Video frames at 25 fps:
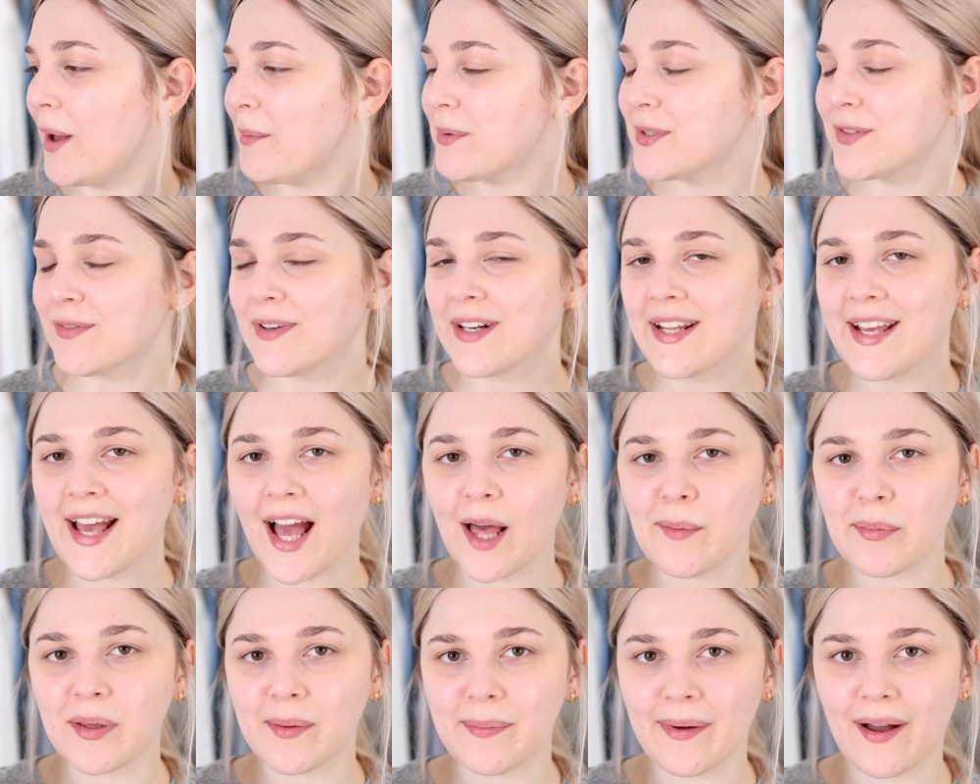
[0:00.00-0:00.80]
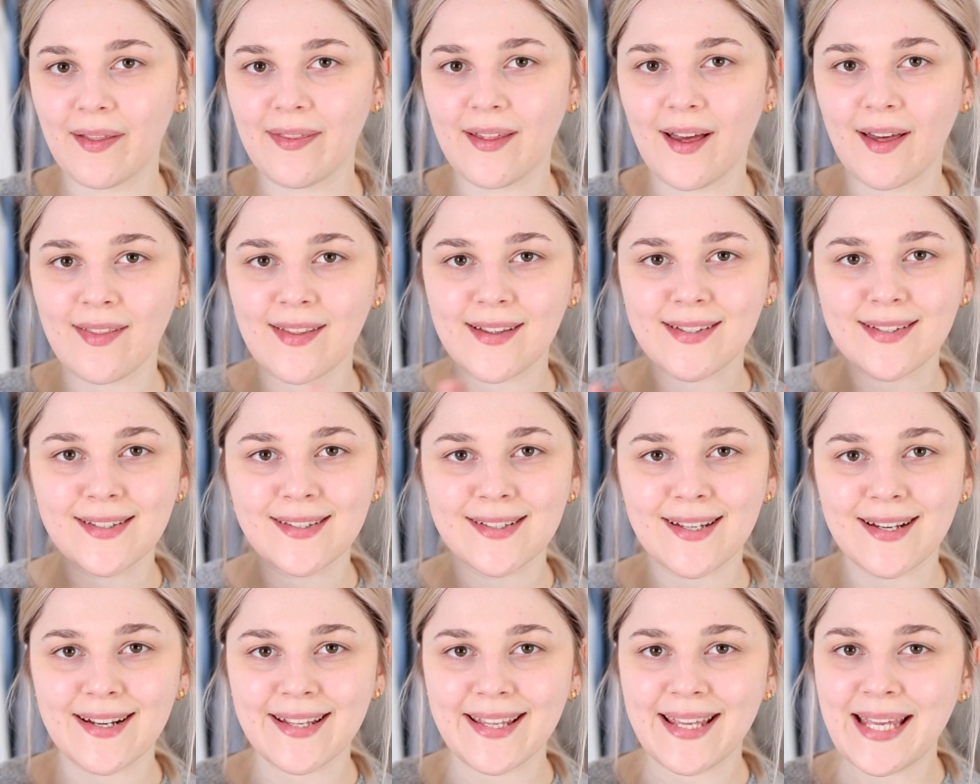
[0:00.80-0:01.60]
I was really happy about that. This
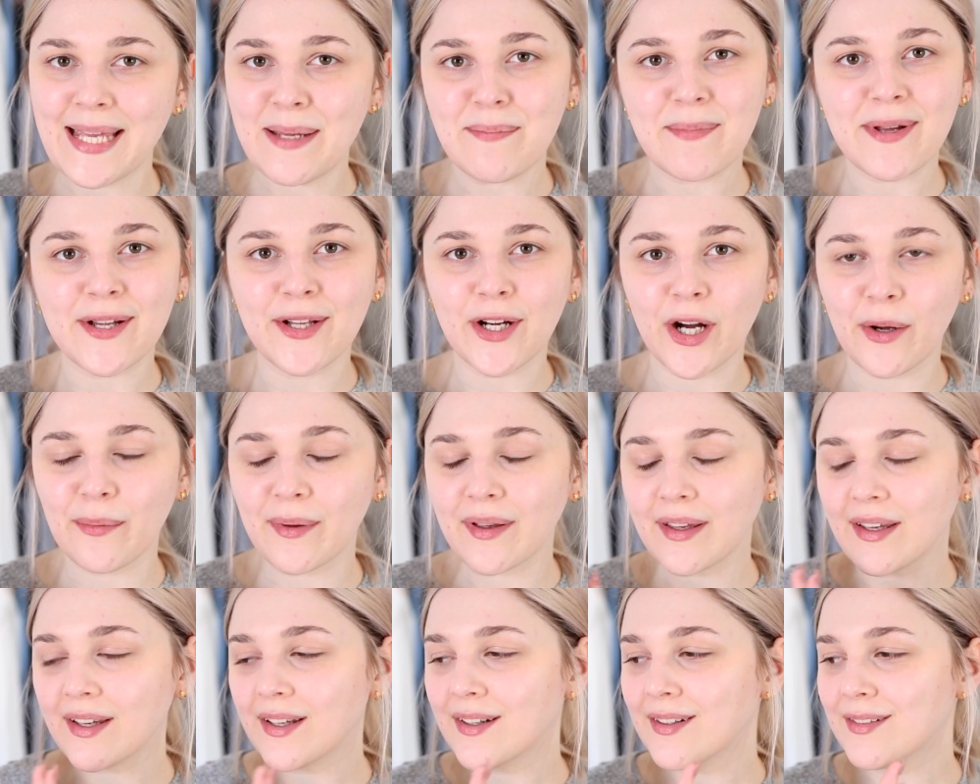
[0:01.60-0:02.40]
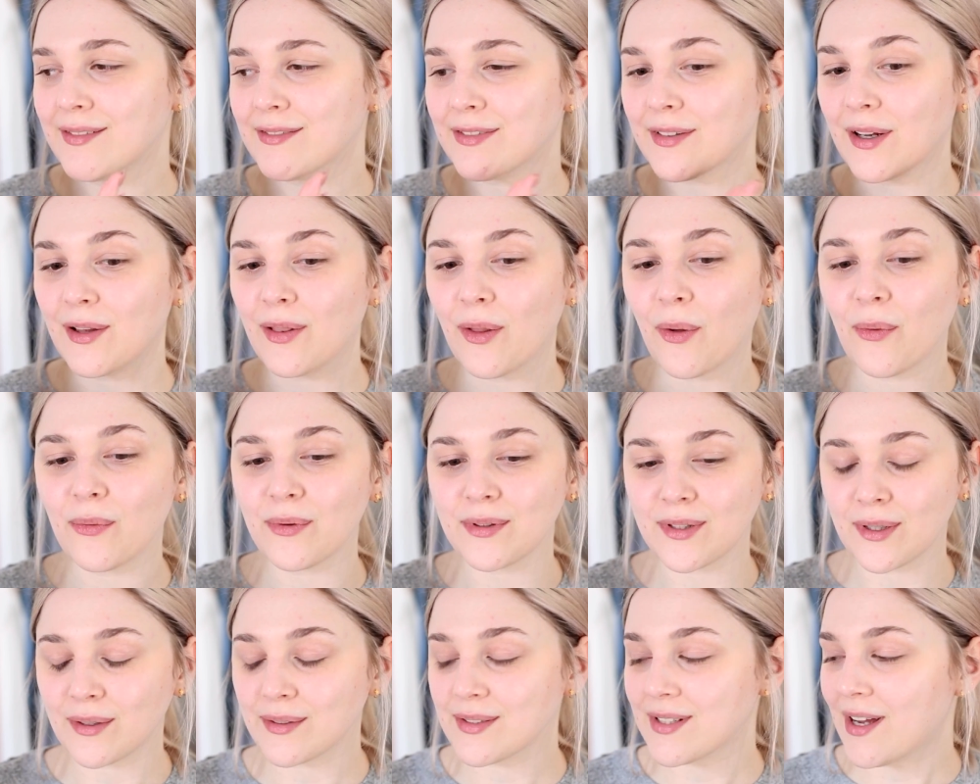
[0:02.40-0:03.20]
is going to keep me going for a
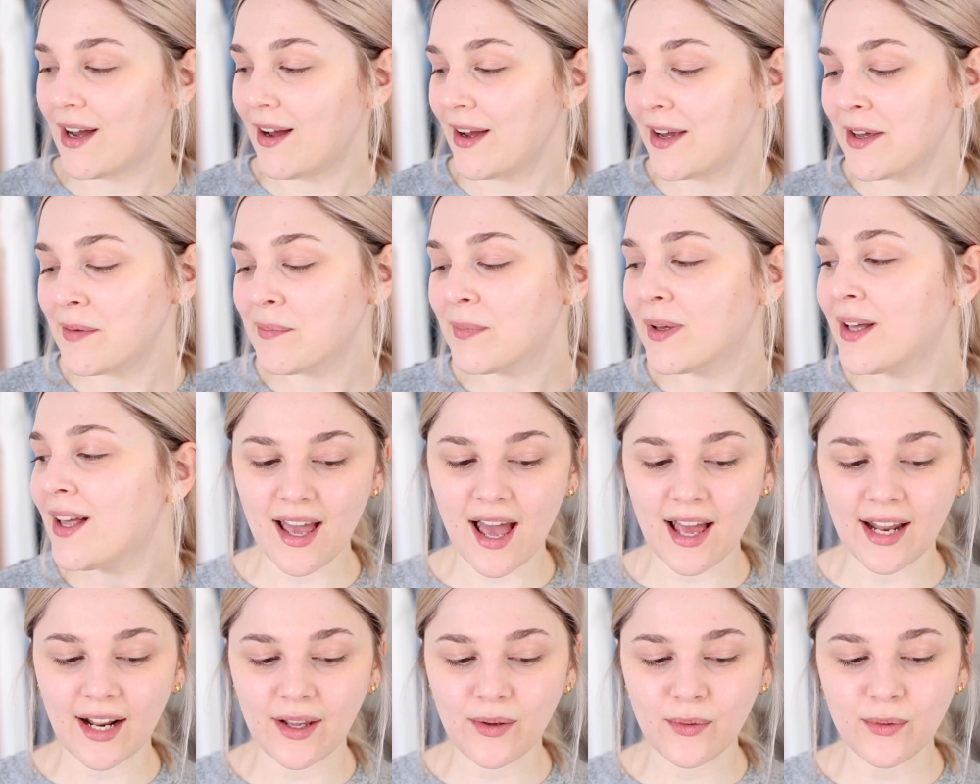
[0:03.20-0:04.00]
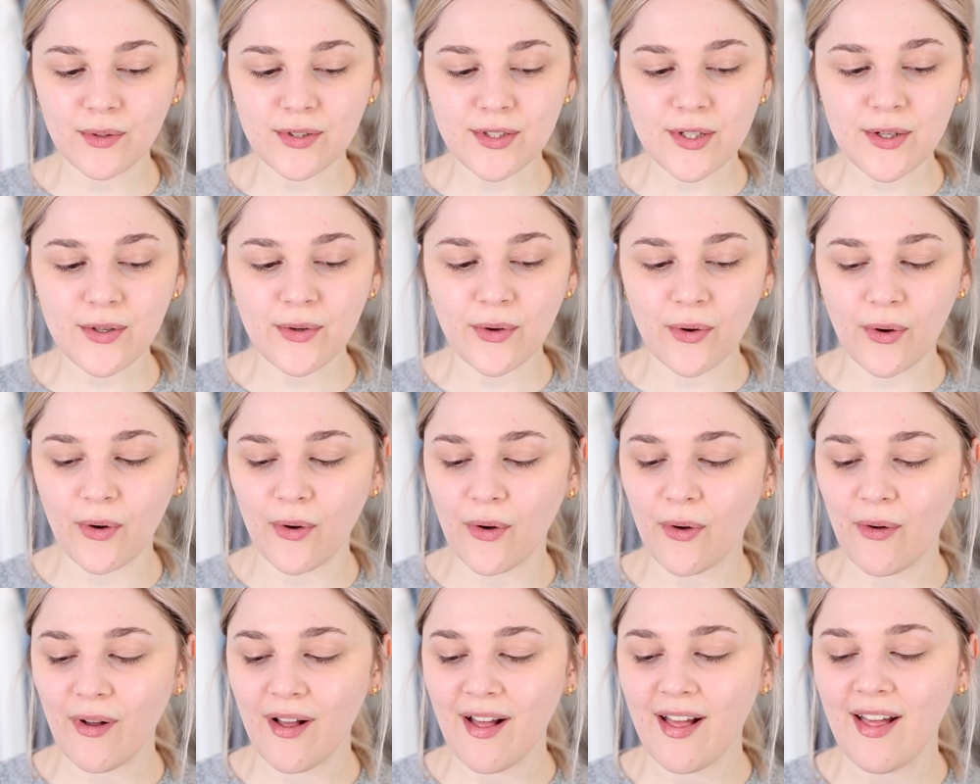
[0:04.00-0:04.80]
long, long time. And I also
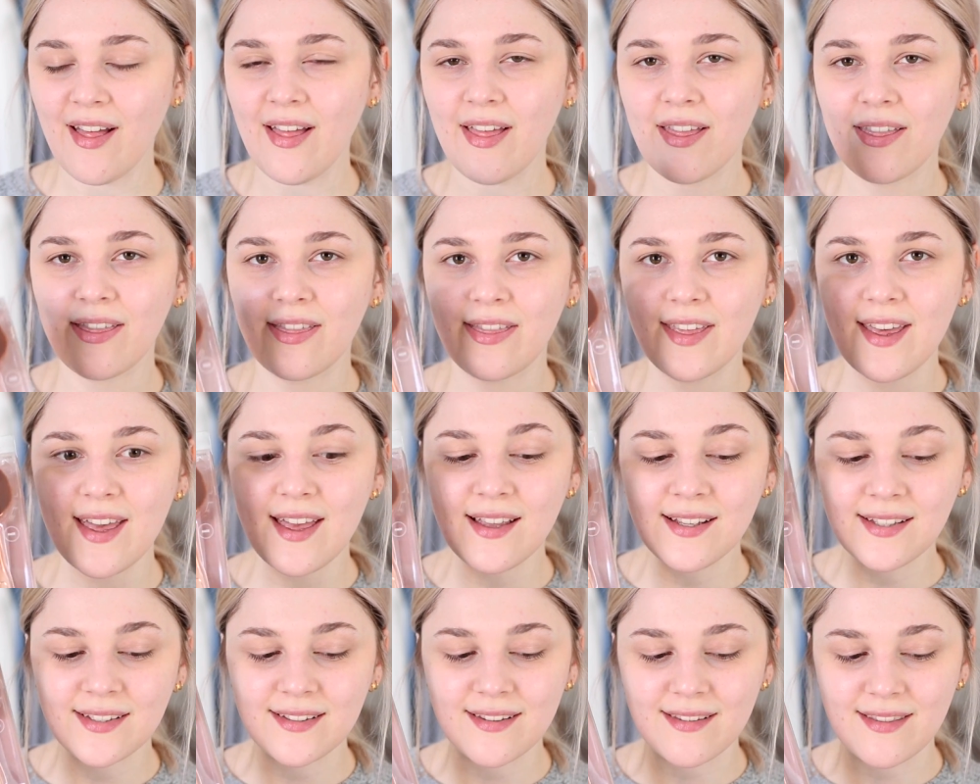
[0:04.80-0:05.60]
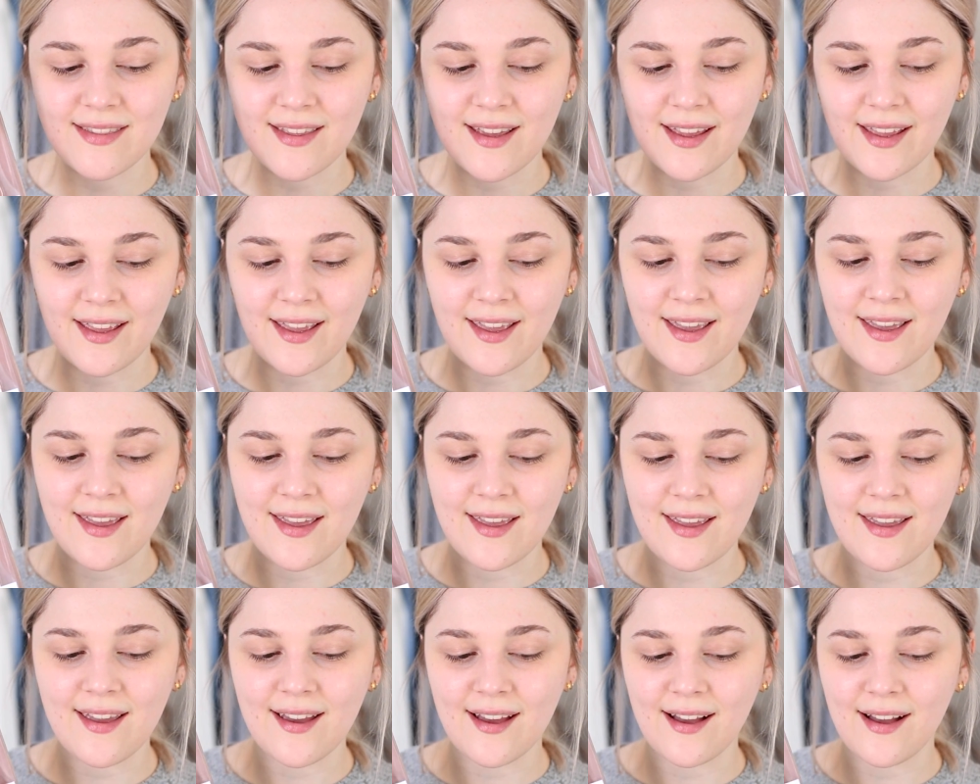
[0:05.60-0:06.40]
got this thing
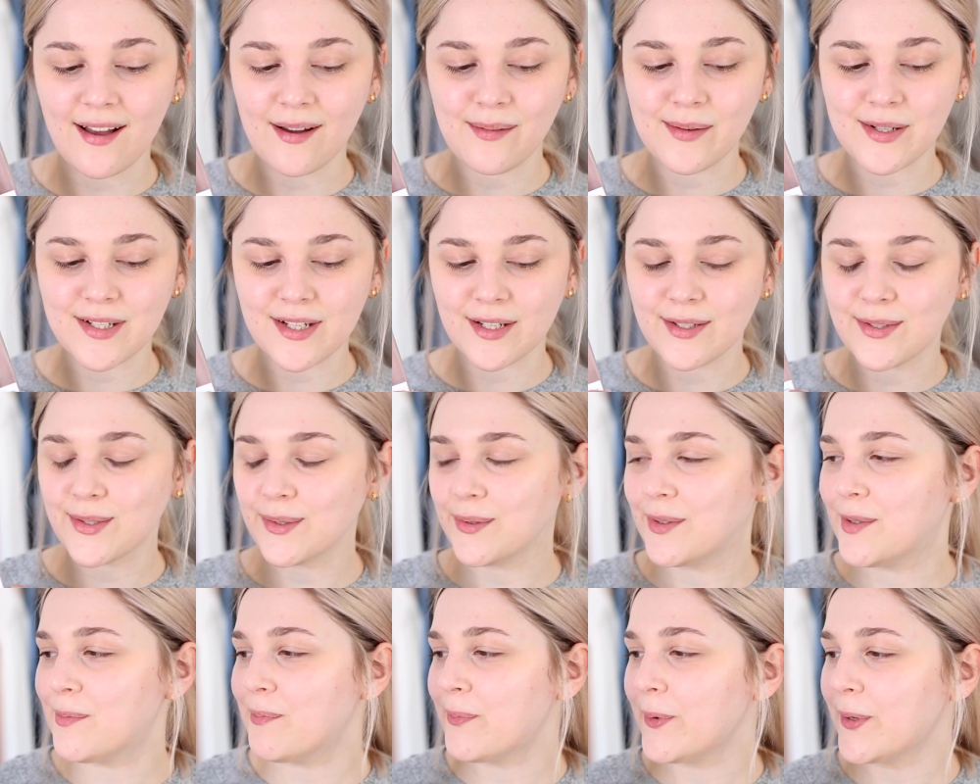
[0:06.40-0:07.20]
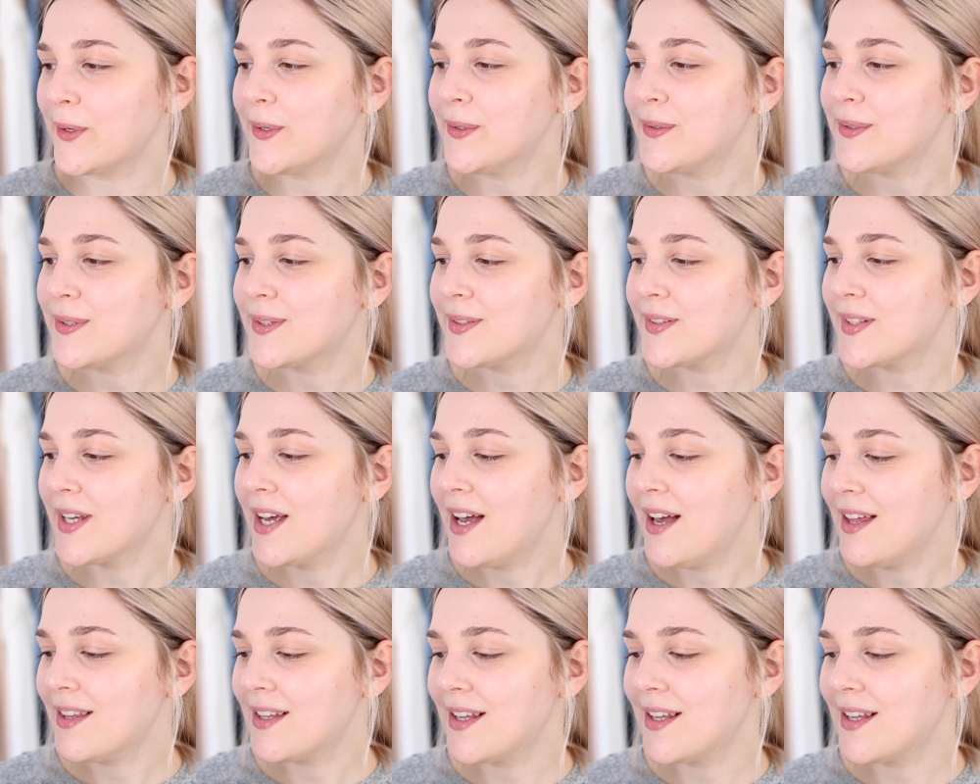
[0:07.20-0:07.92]
here, which I saw in Boots.